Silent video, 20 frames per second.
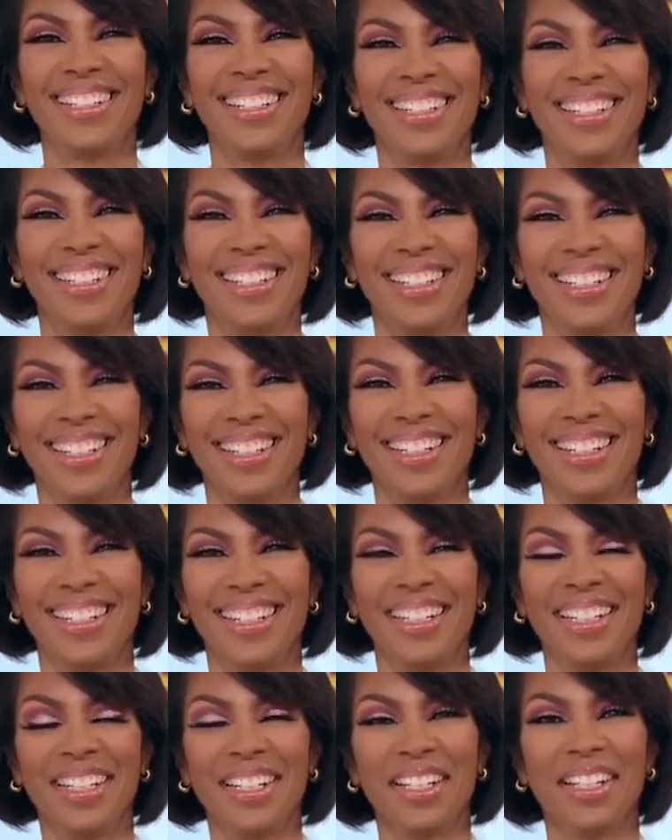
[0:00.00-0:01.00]

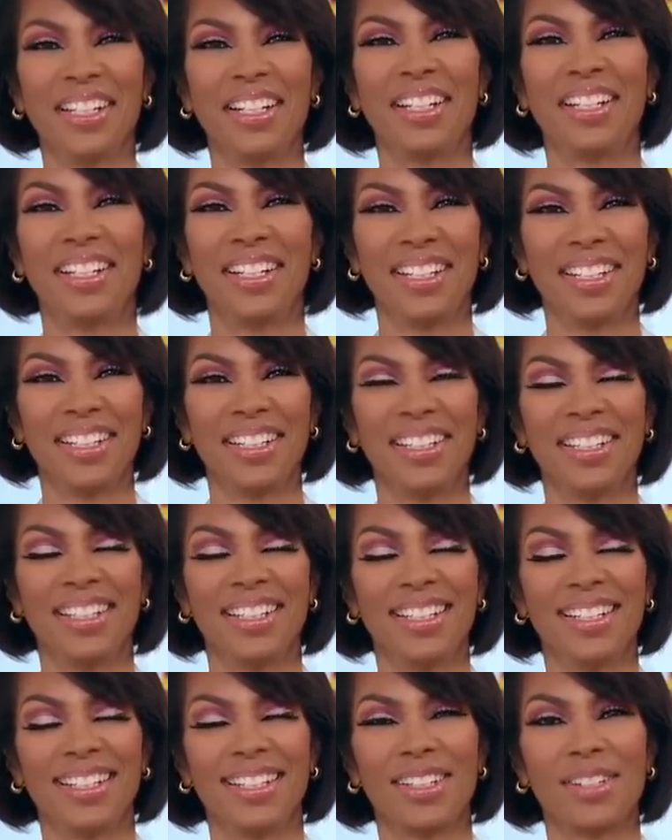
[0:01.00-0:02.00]

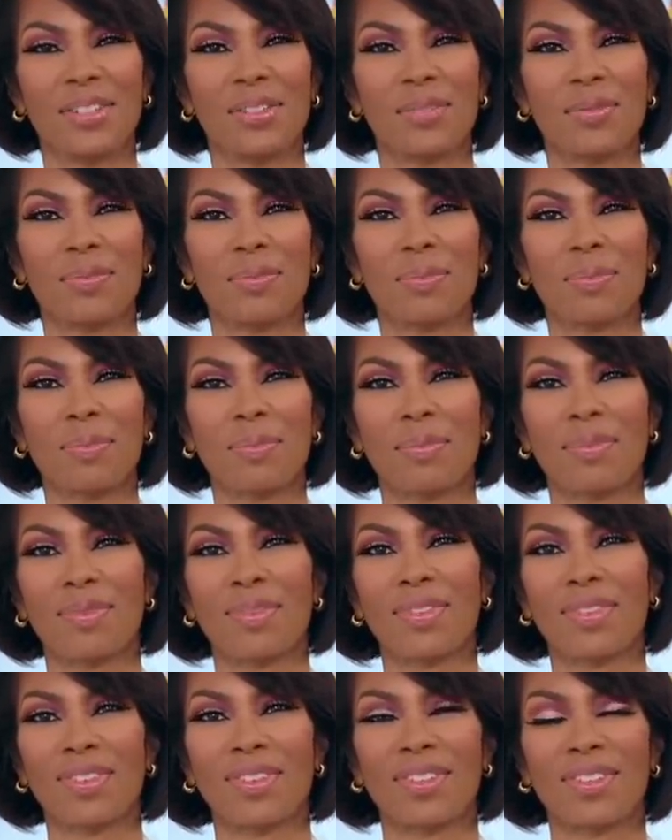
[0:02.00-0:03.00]

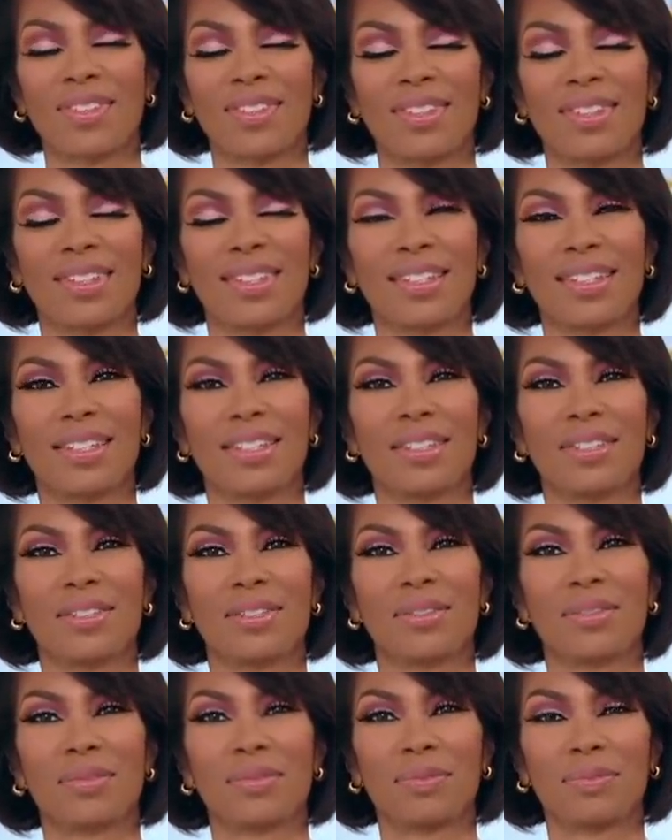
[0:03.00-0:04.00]

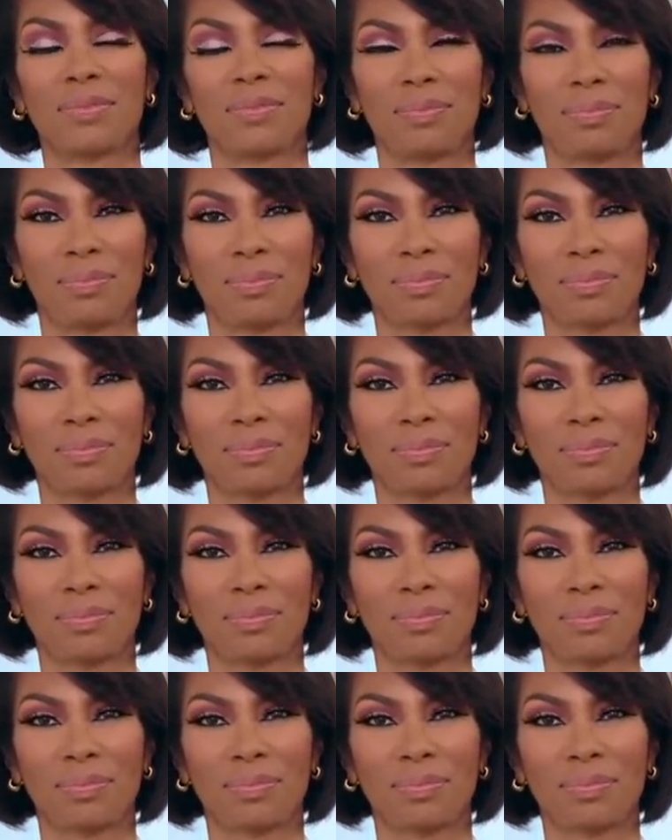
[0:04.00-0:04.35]
The person shown says nothing.